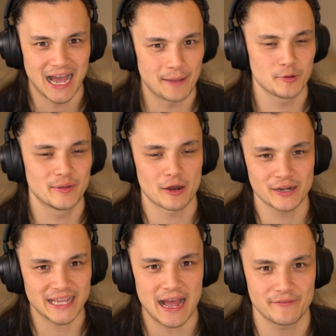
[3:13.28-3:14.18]
I mean, we
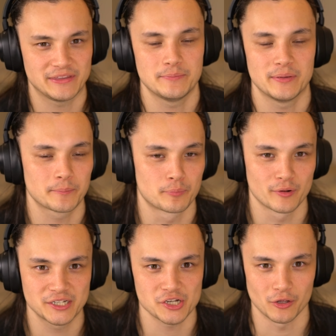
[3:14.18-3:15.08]
already have the big
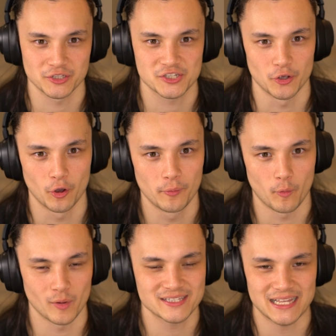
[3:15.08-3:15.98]
bridge on Seoul,
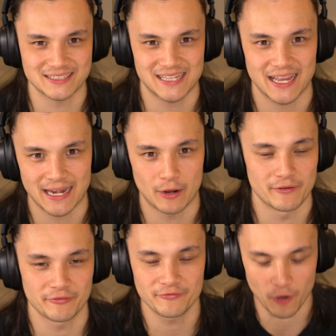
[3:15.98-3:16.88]
but once that's taken out,
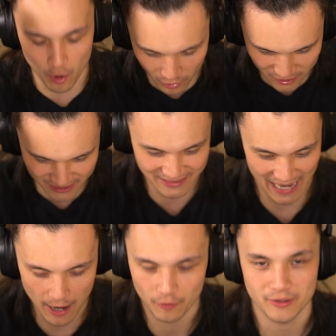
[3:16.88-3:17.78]
it falls
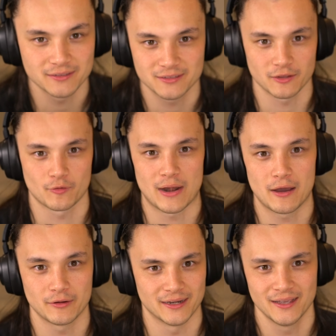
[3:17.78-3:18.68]
down into the
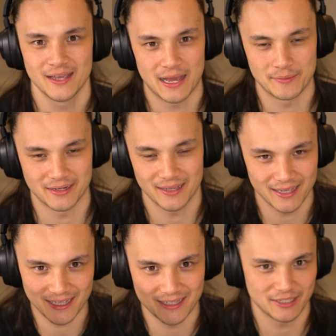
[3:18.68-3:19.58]
ground, and I mean,
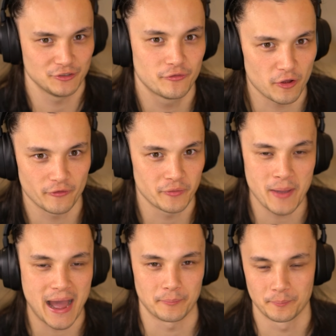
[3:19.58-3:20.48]
you fall off the
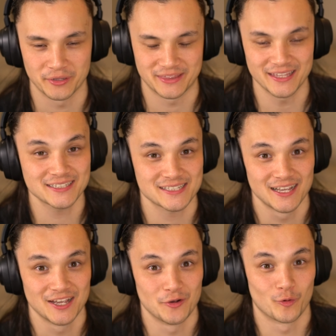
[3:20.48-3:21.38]
map. But this
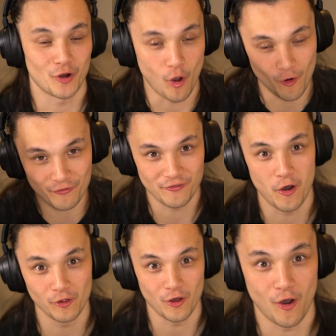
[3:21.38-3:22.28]
would all
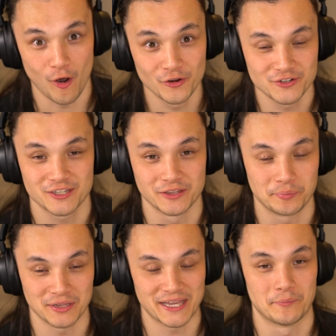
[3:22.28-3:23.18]
fall onto the
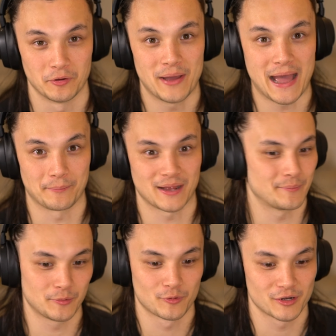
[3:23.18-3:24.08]
playable map. I
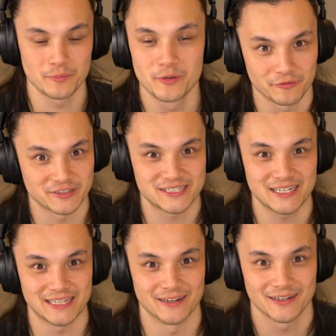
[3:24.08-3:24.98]
mean, we're in the middle of a
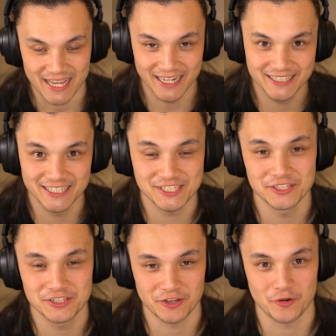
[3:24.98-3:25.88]
city here. In
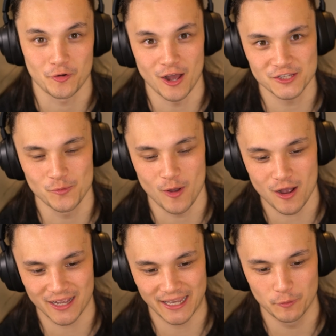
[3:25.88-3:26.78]
addition to the
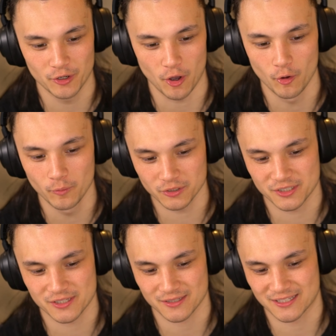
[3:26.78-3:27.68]
crosswalk, it would
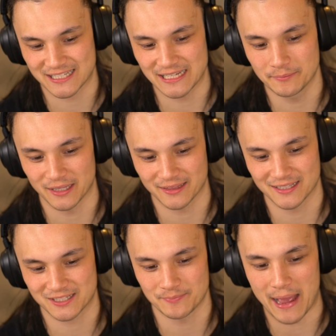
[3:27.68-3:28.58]
almost seem like
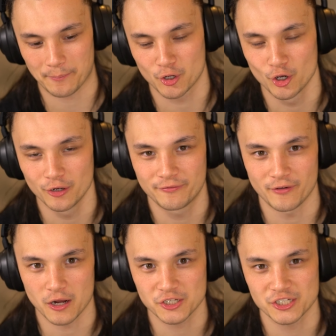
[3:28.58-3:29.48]
this map could
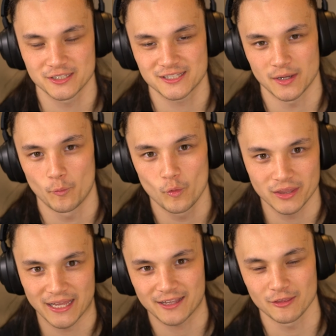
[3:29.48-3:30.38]
function
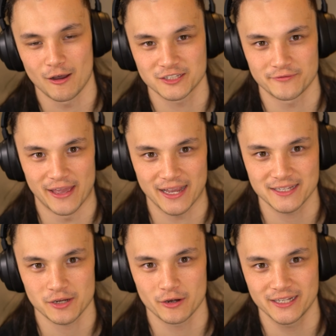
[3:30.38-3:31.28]
somewhat like Las
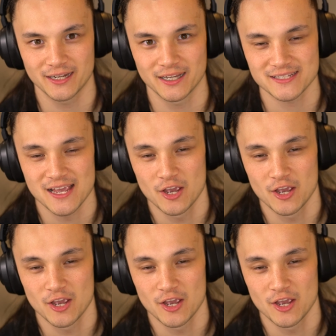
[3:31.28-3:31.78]
Vegas already does.